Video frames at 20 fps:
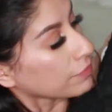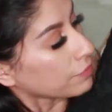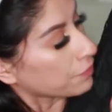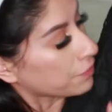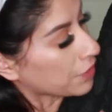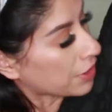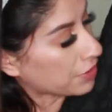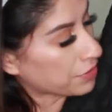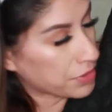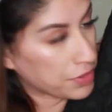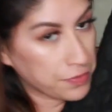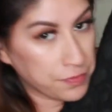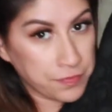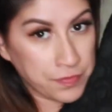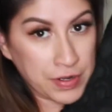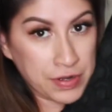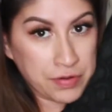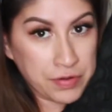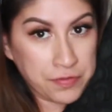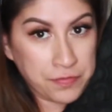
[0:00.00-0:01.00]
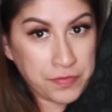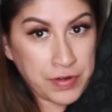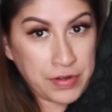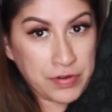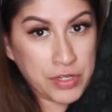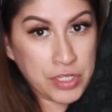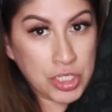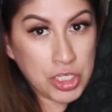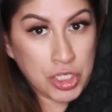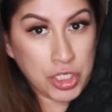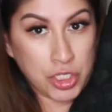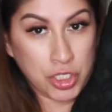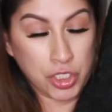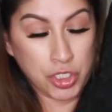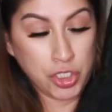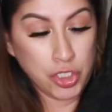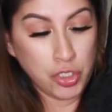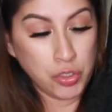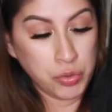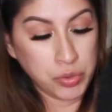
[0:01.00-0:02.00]
Very, very, very
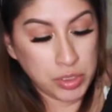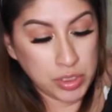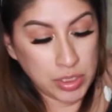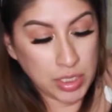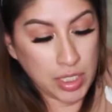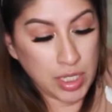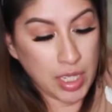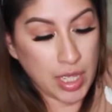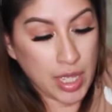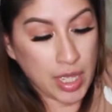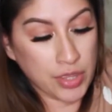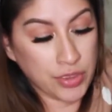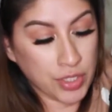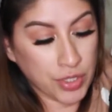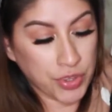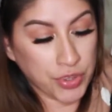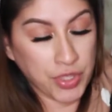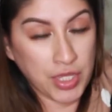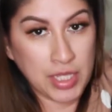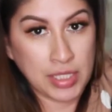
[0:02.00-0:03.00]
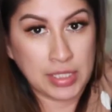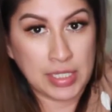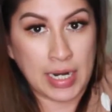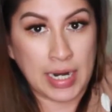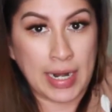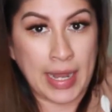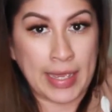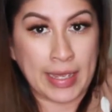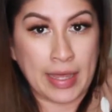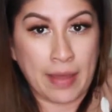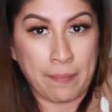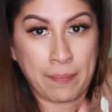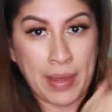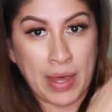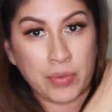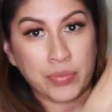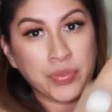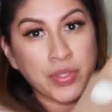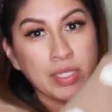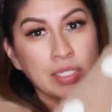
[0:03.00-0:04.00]
cute. And the thing that I like
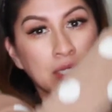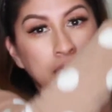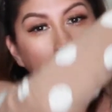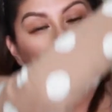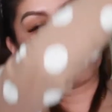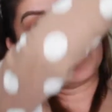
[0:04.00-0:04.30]
about this